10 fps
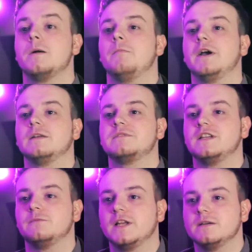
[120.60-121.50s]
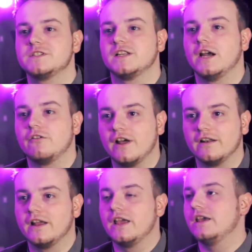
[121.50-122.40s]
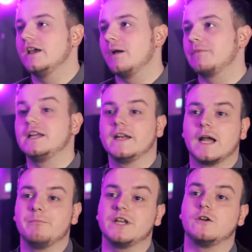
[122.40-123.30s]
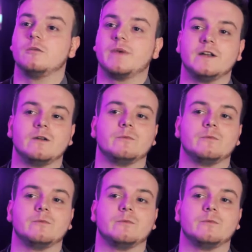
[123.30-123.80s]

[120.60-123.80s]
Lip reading: My name's Lee Williams and I run a cleaning company called Made in